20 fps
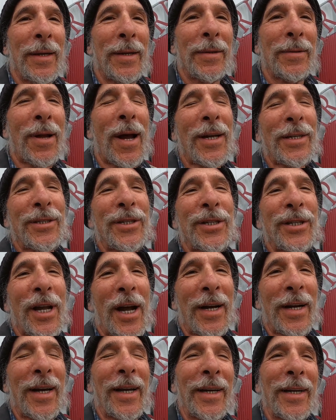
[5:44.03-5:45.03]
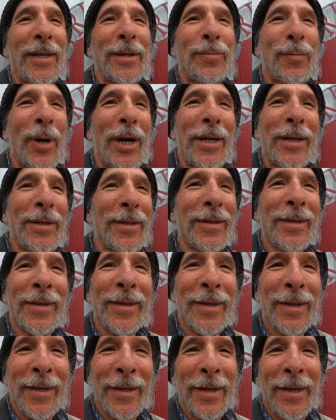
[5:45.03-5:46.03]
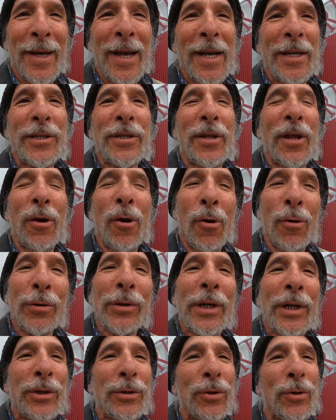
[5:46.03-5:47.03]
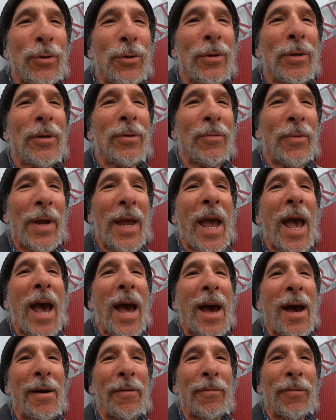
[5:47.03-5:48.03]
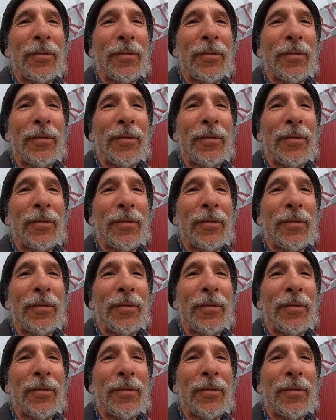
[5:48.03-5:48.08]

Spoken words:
Not stuck in it, but it's the only tool we have